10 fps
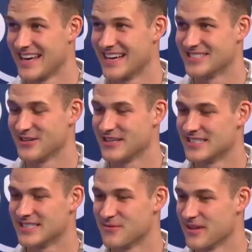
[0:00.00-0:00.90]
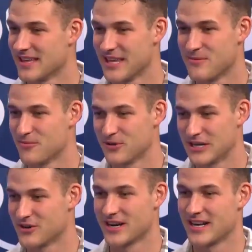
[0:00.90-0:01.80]
And so that's just something they keep
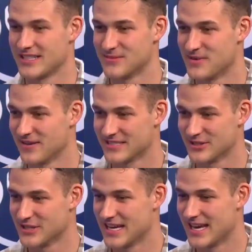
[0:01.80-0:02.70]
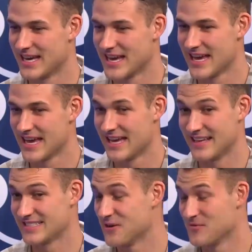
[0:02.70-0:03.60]
reiterating to me every single day. And
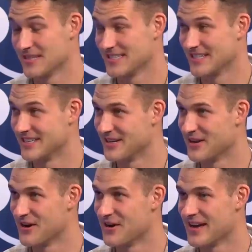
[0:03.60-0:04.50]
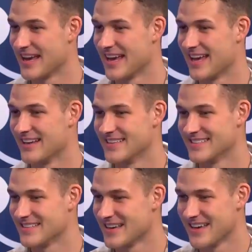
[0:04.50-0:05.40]
that's helped me a ton, you know. And
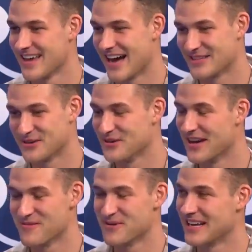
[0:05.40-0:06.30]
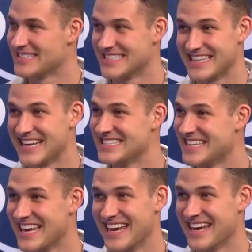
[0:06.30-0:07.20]
I told everybody, I said, today's the
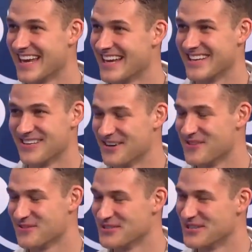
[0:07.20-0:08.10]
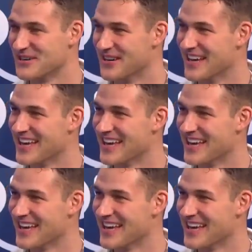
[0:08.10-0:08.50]
day. And, you know, it really showed.